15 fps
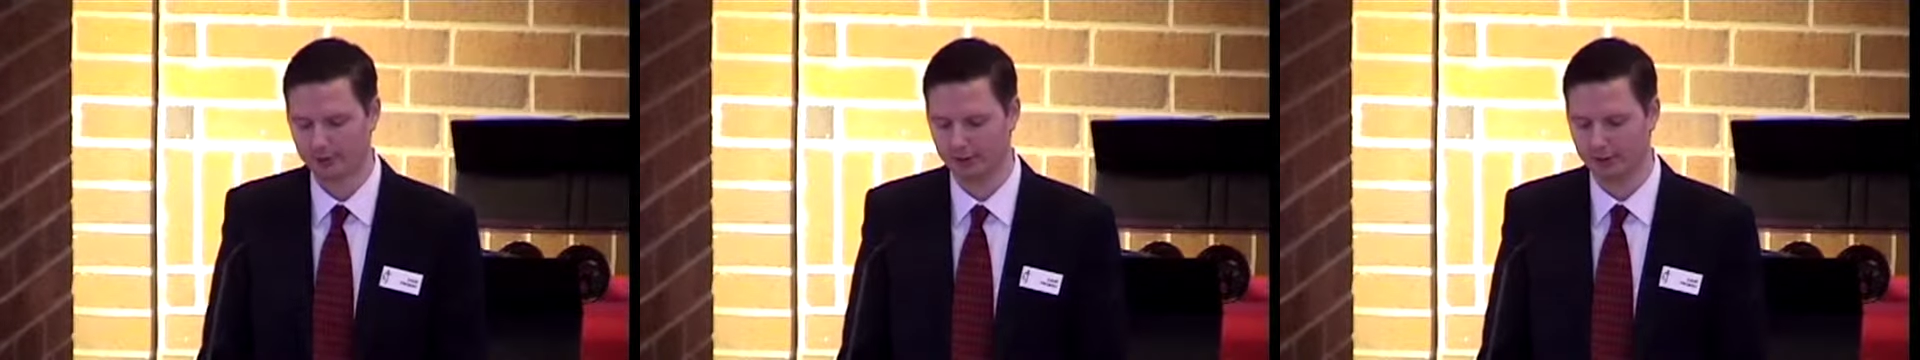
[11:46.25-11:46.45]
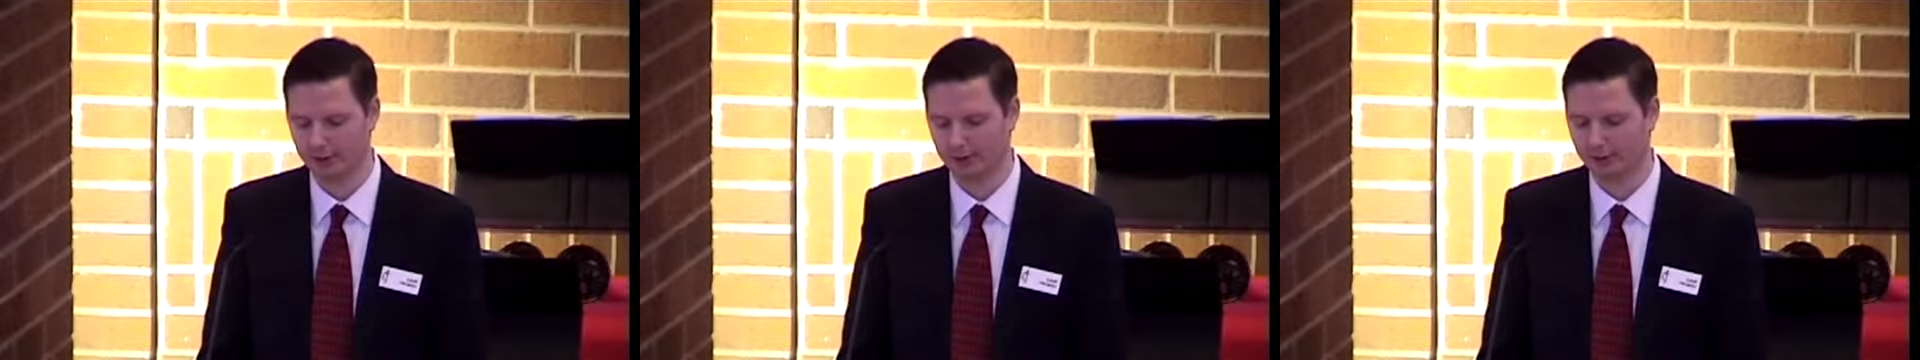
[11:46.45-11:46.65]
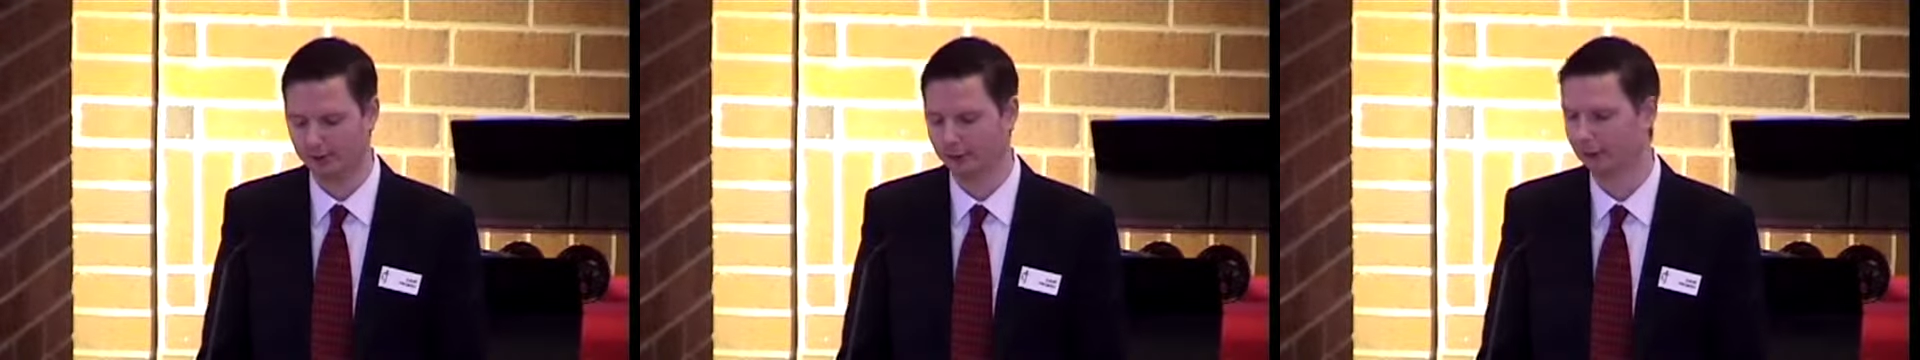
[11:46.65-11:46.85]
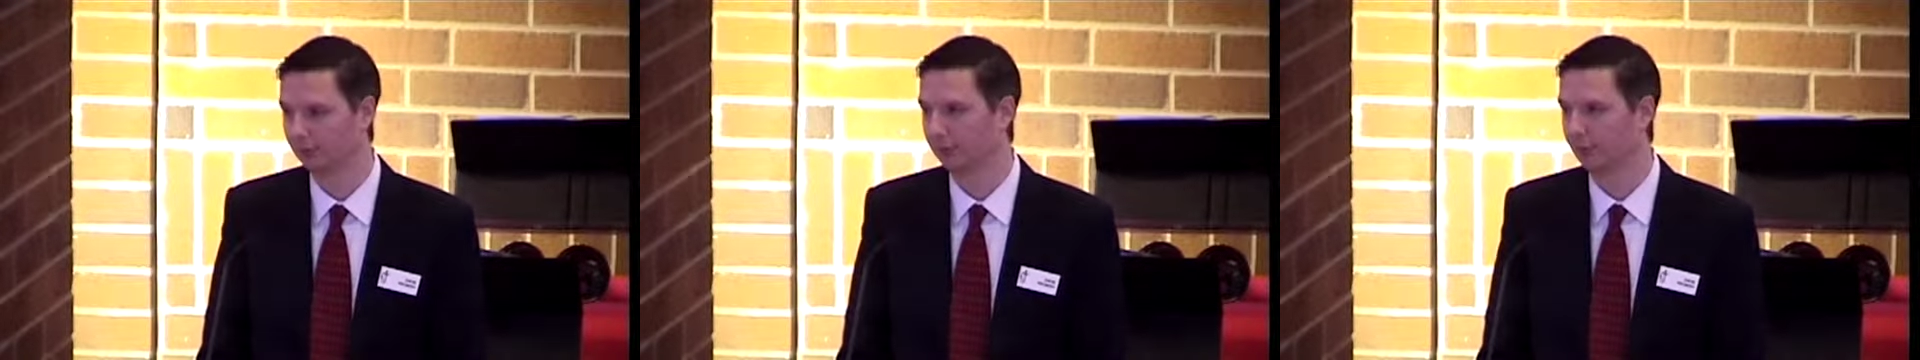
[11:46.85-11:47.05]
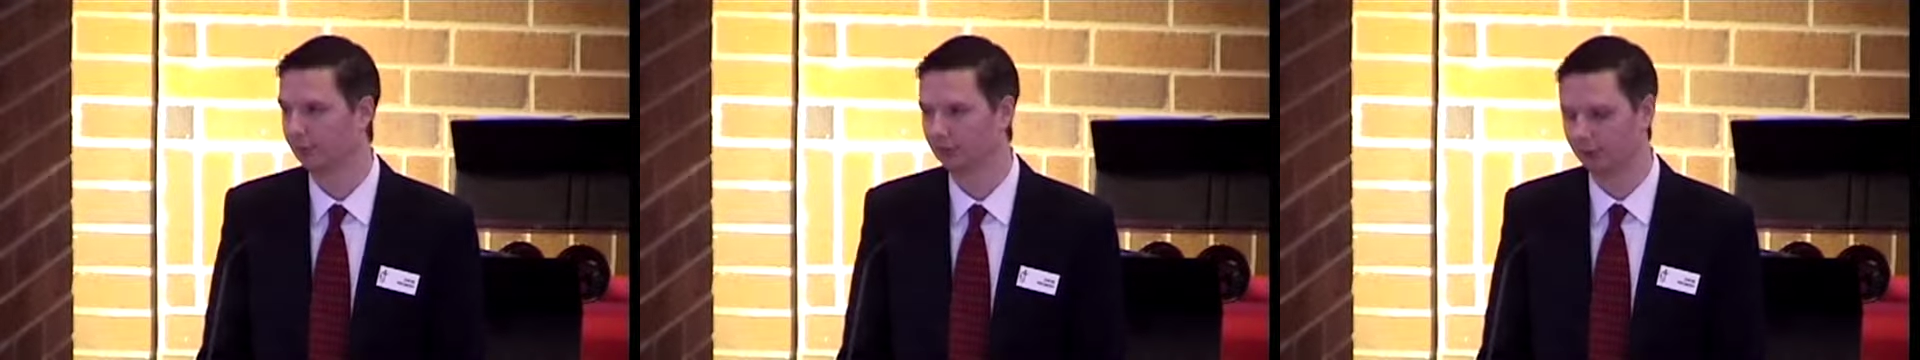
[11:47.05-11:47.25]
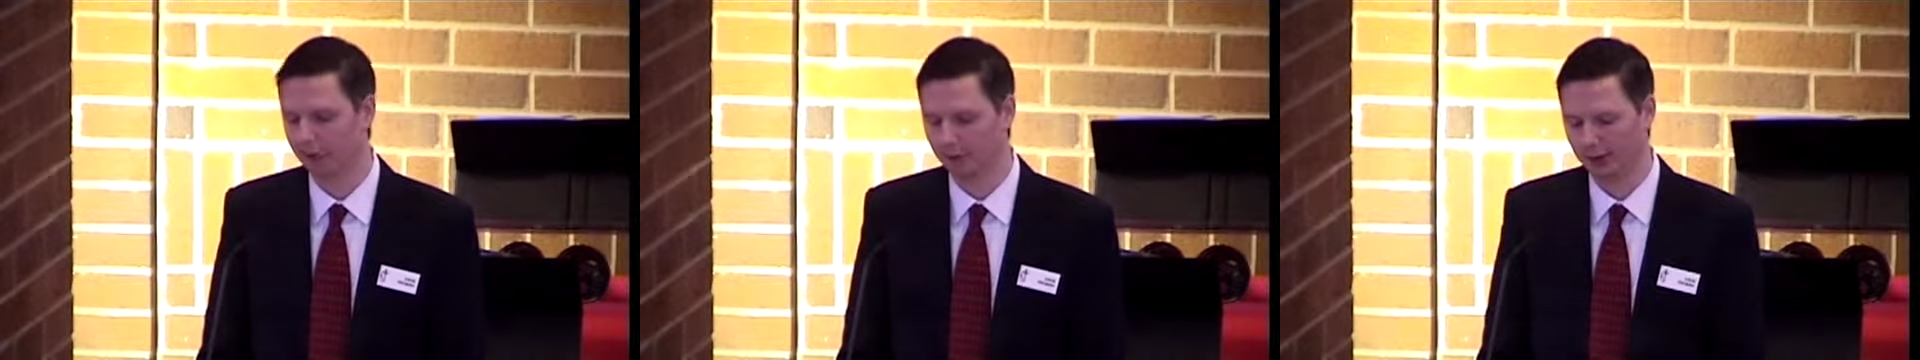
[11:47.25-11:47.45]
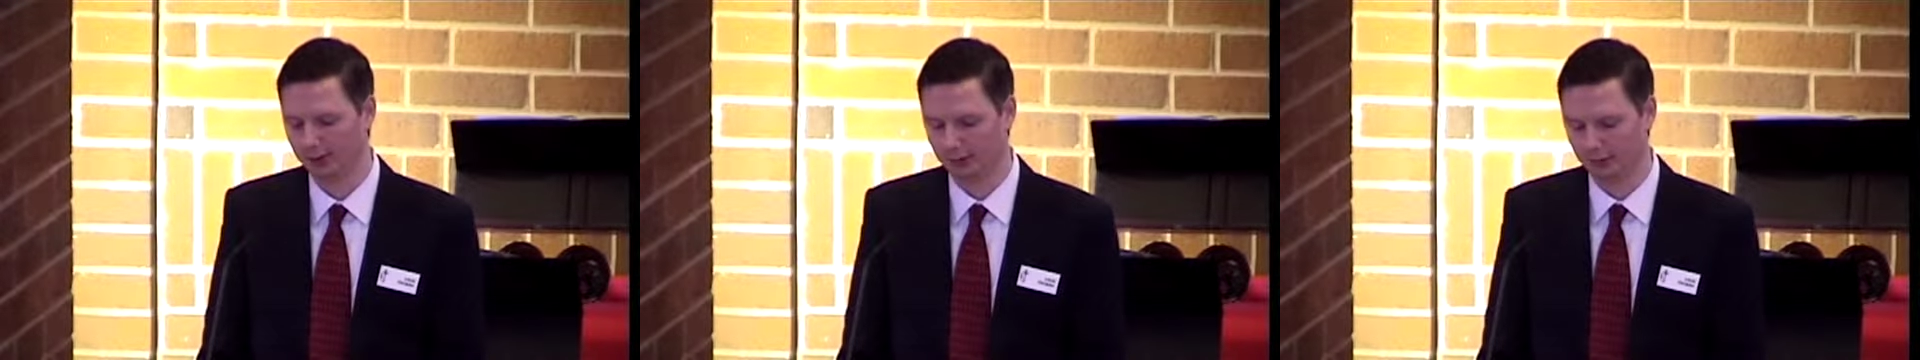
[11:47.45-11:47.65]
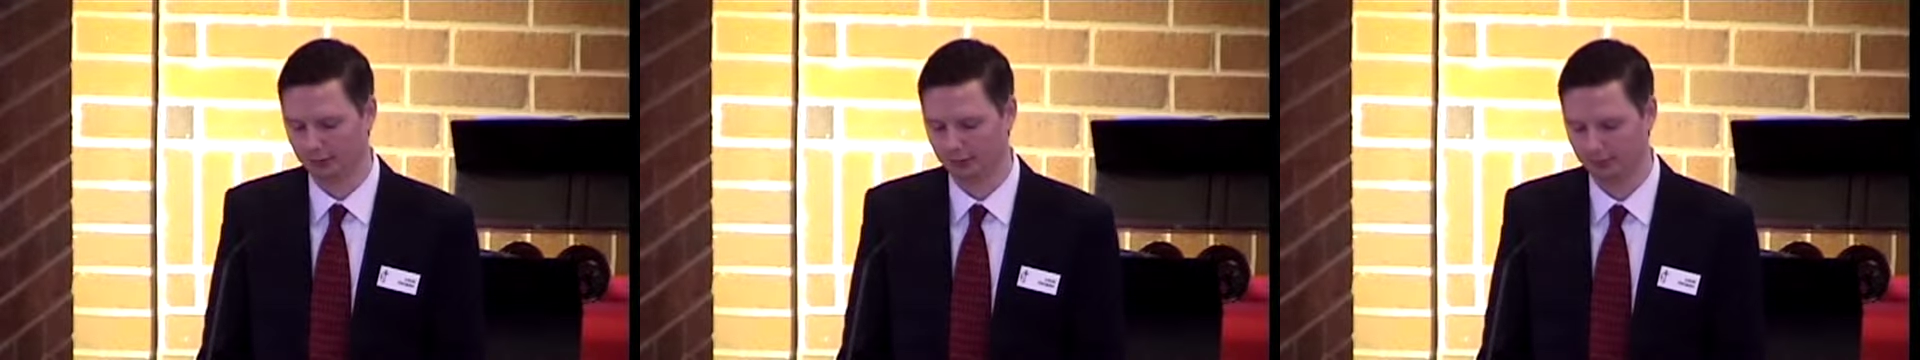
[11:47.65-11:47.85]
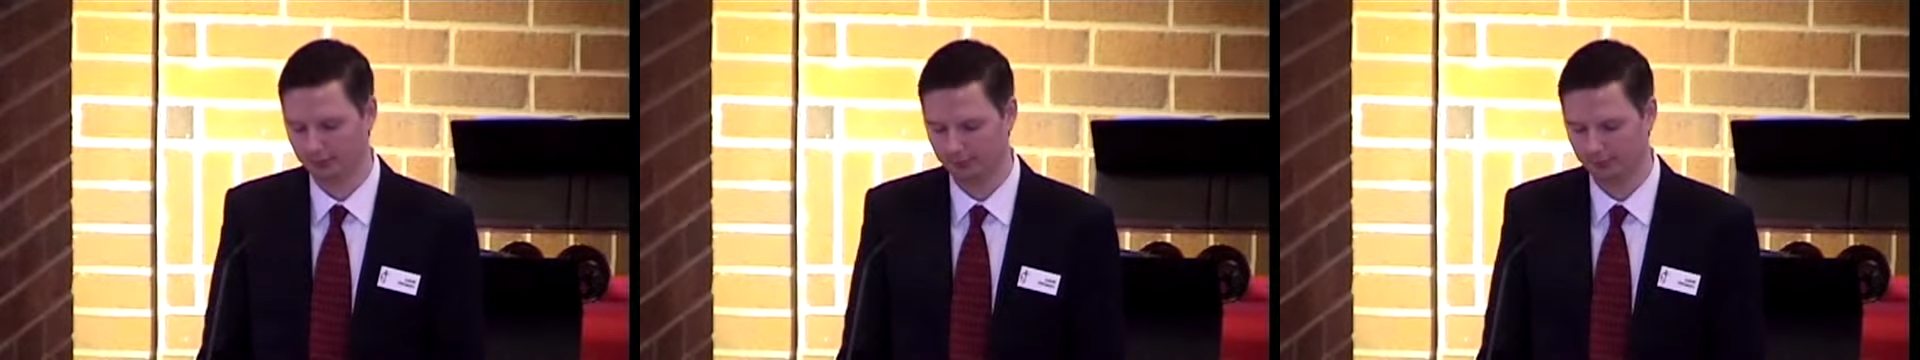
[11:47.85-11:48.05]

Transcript: down in front of her granddaughter.